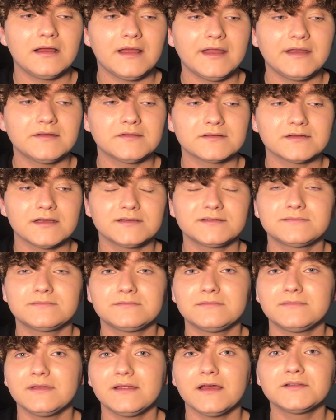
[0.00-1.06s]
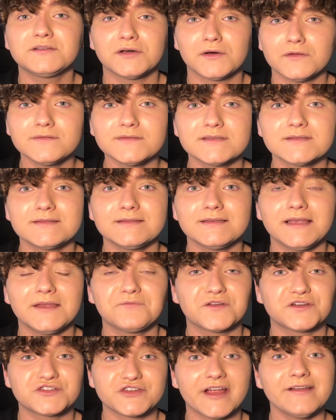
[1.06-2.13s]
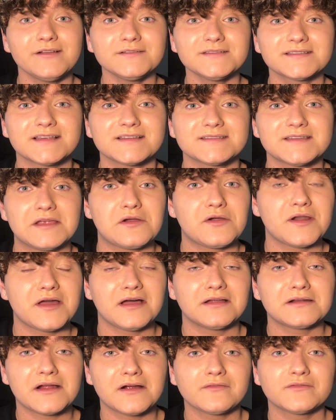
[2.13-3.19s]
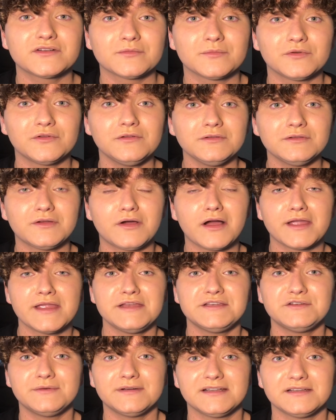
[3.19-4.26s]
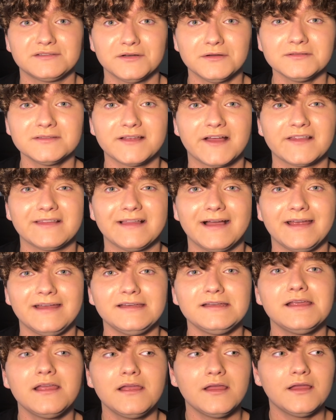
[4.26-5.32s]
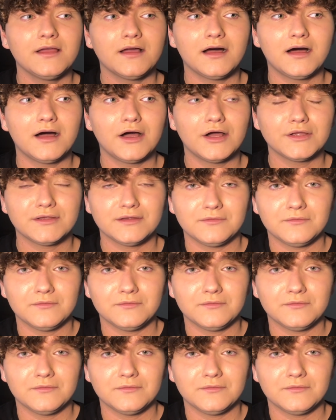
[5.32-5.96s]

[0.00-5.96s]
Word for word: And uh, adults, if a child says they're not comfortable talking to an adult online, uh,